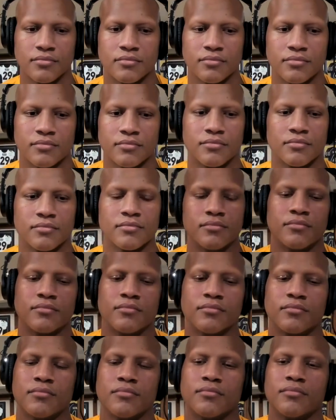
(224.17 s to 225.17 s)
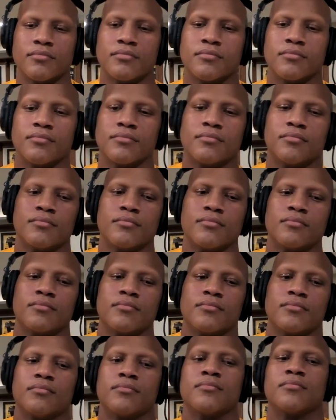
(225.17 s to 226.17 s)

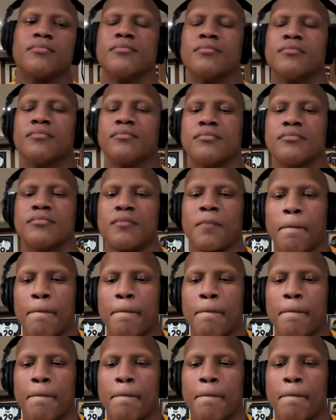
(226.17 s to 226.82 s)
[no speech]